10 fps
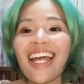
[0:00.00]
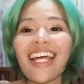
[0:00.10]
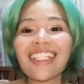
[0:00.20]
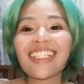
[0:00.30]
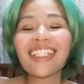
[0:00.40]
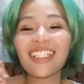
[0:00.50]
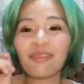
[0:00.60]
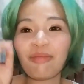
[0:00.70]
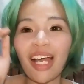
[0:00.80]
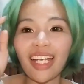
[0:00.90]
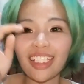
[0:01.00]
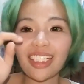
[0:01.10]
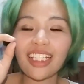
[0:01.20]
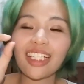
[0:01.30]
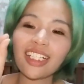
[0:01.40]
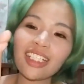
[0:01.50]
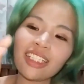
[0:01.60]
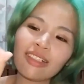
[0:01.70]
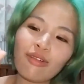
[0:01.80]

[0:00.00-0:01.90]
and the